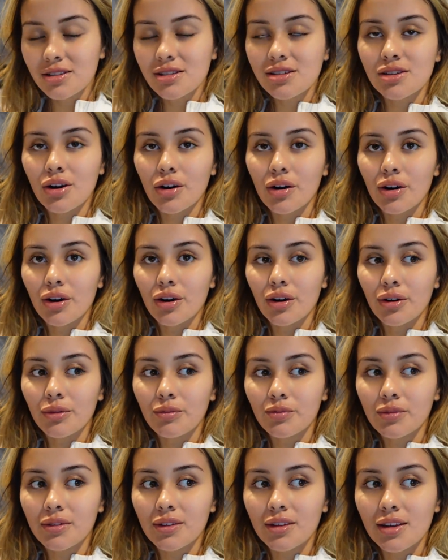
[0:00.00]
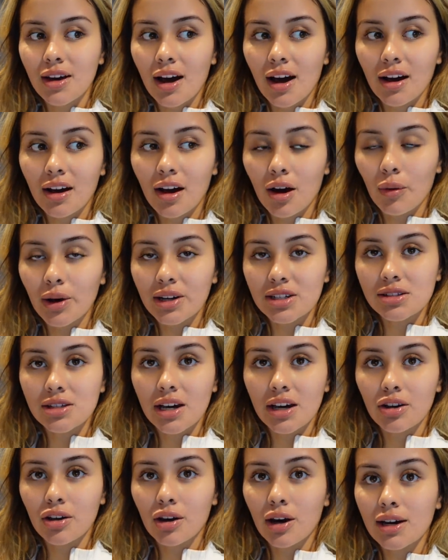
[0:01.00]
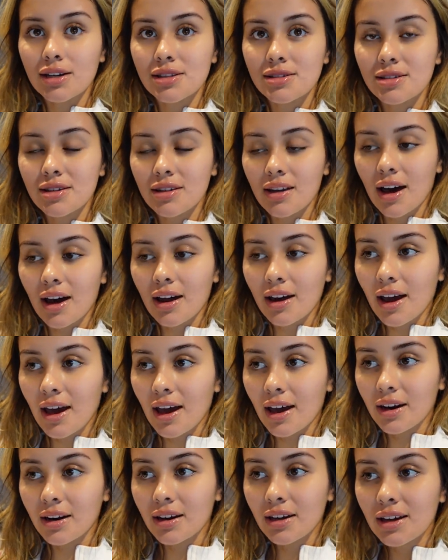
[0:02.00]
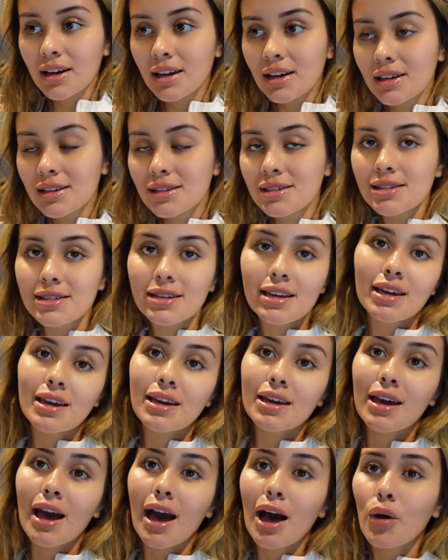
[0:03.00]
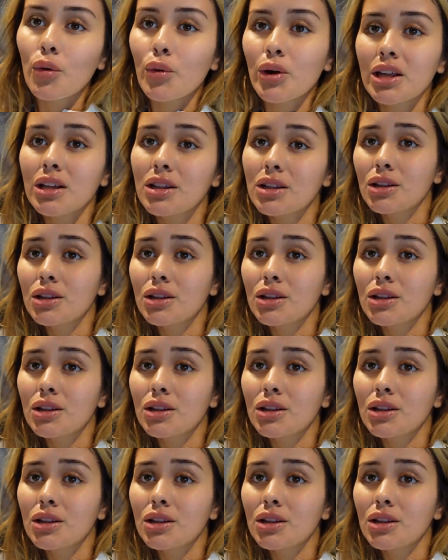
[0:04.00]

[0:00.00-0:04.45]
So yeah, I can't wait to take you guys to that and see how it